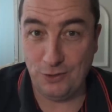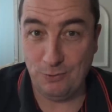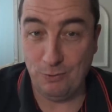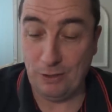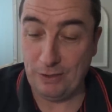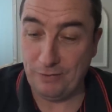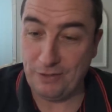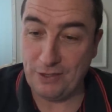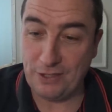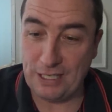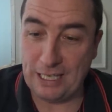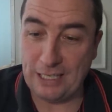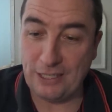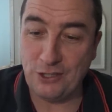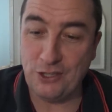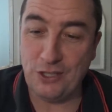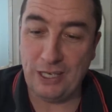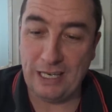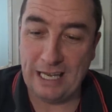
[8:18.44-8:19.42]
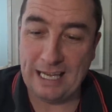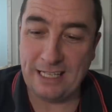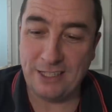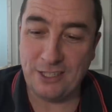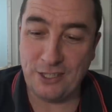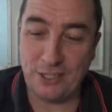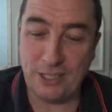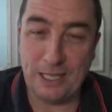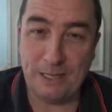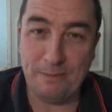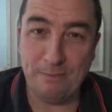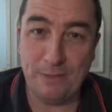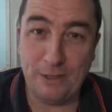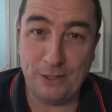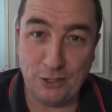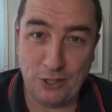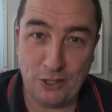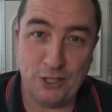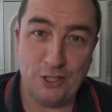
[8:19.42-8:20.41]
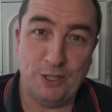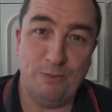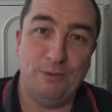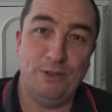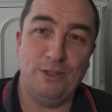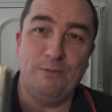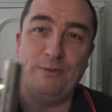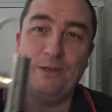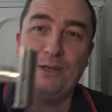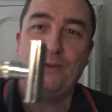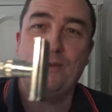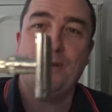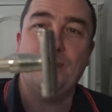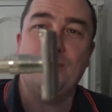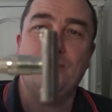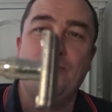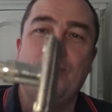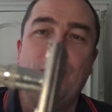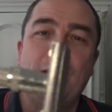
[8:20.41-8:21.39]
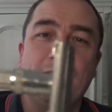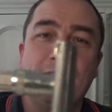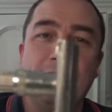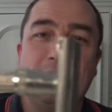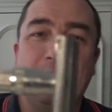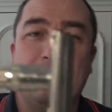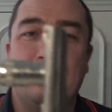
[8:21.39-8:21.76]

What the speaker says: Well, if you said Gillette Slim Adjustable, you'd be quite right.